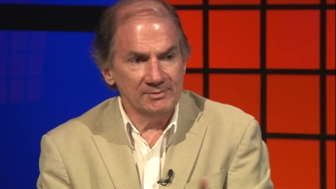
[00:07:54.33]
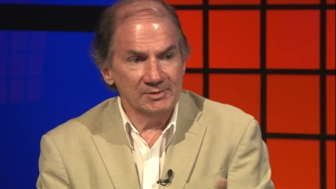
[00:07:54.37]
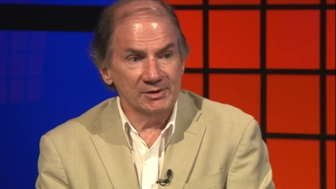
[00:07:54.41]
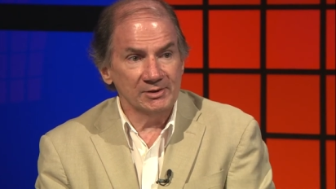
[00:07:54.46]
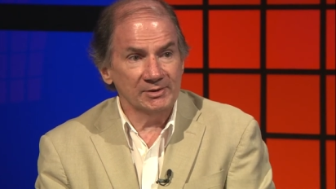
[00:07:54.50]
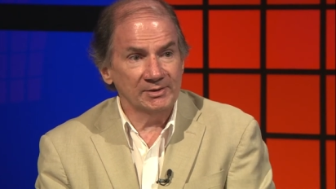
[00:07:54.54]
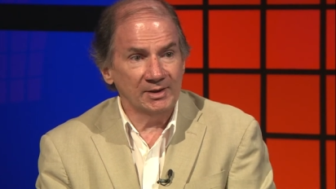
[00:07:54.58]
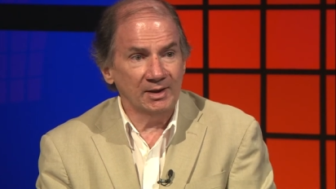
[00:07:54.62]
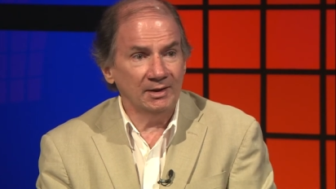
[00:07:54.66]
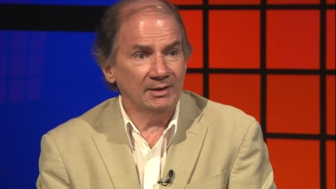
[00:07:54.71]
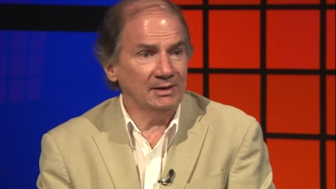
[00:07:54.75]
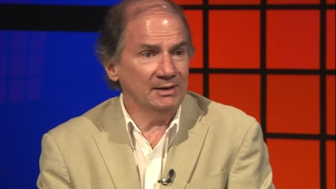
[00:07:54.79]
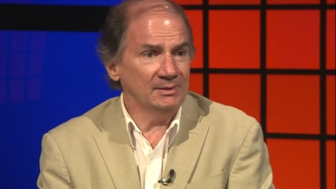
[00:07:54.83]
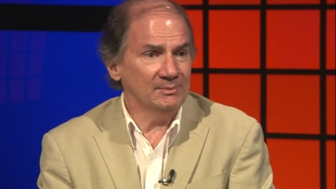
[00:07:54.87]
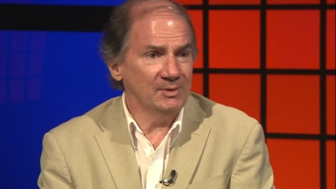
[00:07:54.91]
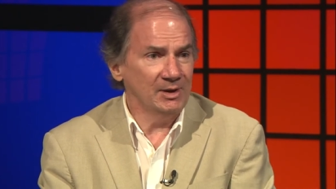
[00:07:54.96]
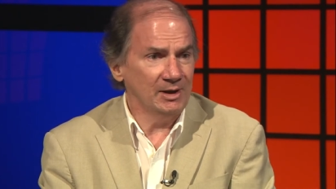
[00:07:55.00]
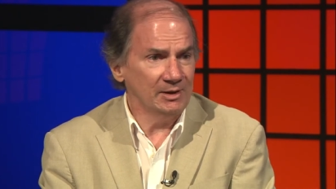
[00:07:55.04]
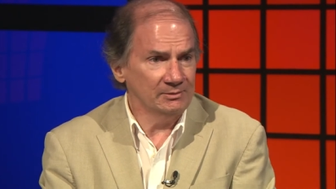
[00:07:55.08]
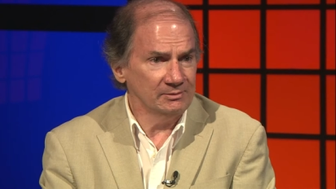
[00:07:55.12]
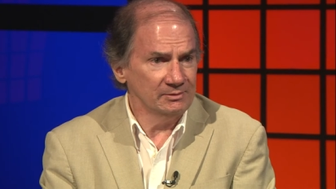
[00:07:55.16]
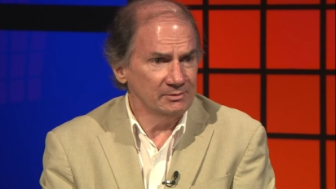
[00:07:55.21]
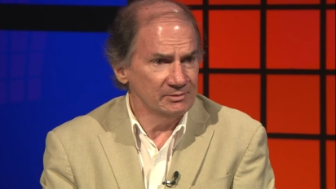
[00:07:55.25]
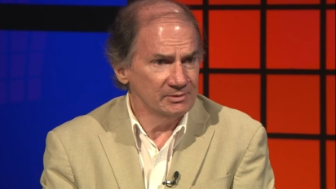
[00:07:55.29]
You're talking
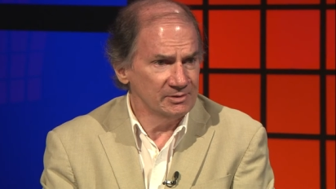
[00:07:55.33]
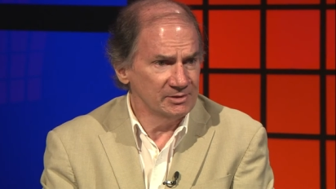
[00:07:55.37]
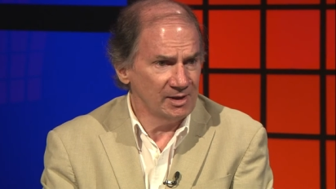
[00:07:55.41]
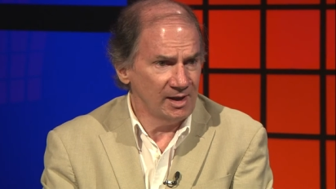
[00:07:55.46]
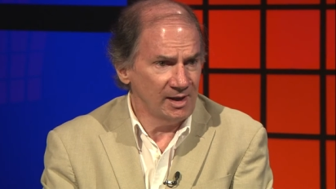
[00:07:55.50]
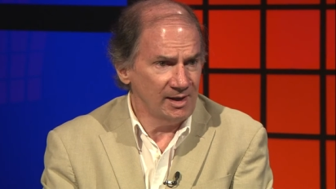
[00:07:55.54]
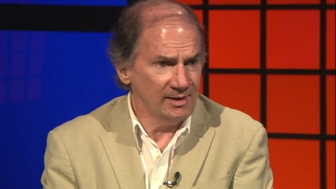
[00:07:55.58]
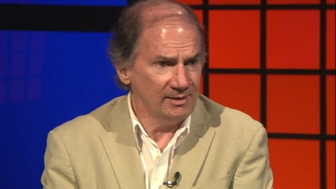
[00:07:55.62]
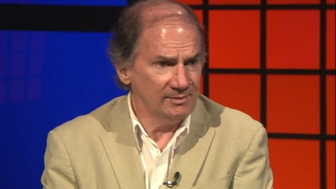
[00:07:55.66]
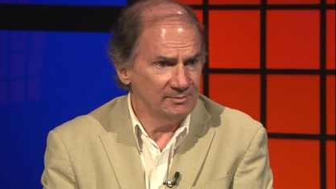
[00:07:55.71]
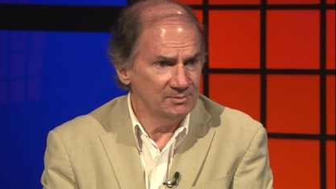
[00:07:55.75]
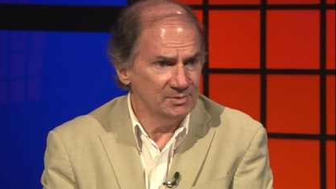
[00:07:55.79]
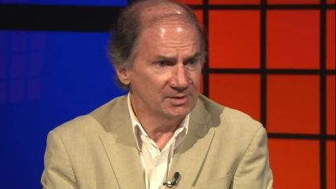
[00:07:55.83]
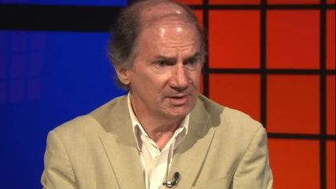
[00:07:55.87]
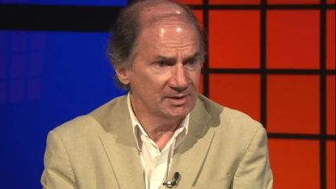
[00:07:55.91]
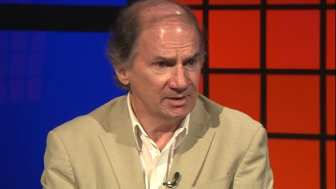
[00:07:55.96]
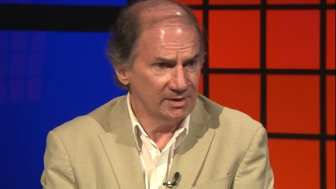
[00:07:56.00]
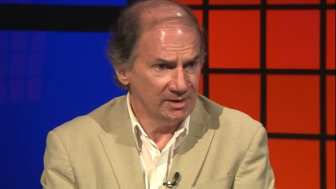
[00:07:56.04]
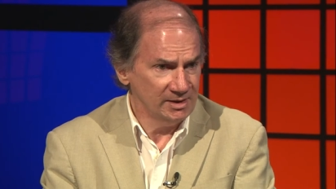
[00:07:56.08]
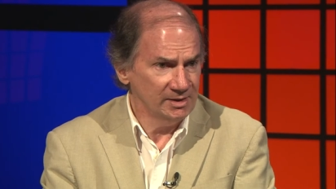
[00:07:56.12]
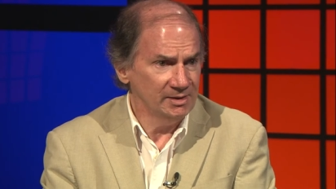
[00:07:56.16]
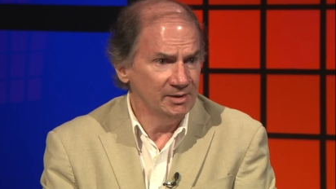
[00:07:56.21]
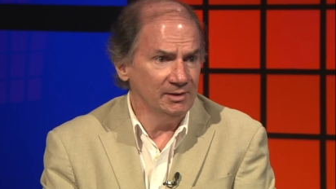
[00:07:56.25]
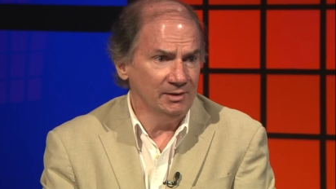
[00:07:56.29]
about jobs
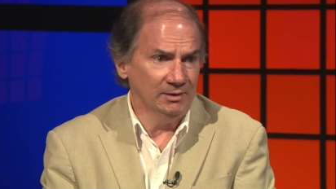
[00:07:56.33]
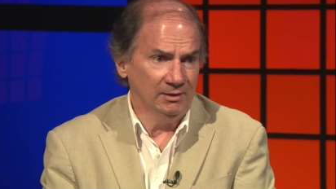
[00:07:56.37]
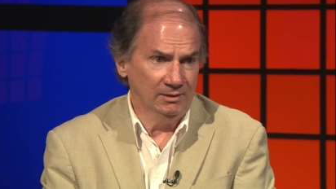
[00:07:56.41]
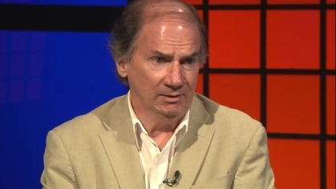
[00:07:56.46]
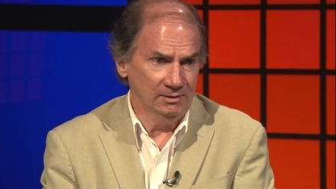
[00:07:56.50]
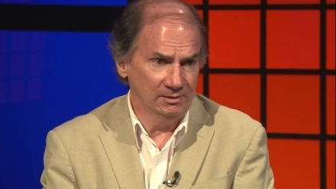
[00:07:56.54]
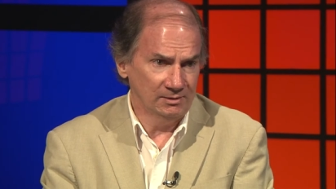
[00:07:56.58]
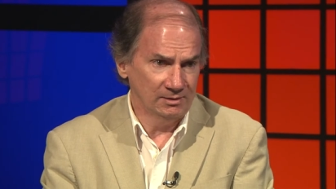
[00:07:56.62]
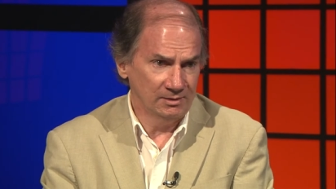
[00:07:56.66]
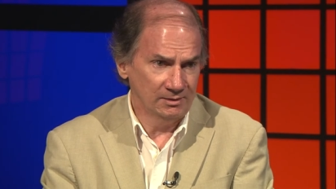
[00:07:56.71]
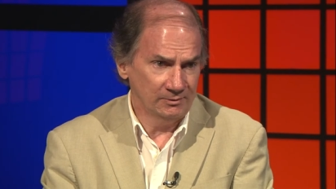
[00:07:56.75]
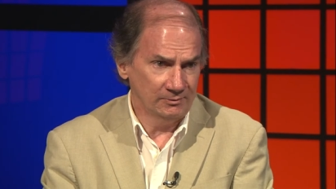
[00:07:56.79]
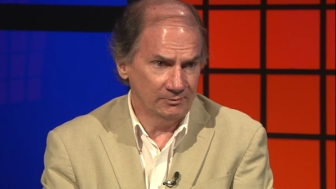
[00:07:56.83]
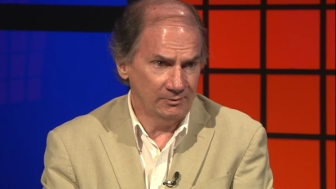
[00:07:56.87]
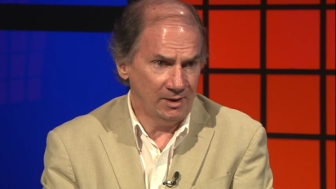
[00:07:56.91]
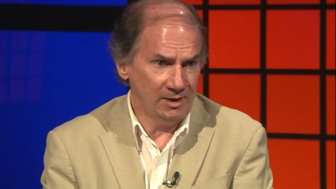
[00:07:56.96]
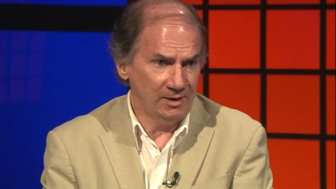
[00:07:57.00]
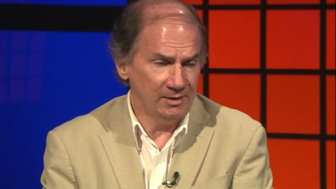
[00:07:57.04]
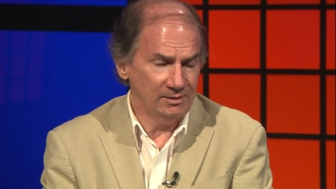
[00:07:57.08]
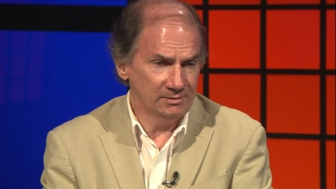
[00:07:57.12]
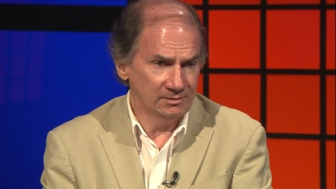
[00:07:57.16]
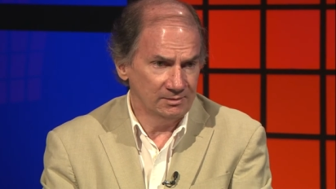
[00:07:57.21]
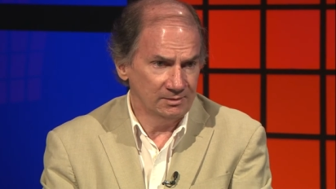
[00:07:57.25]
here, right? We are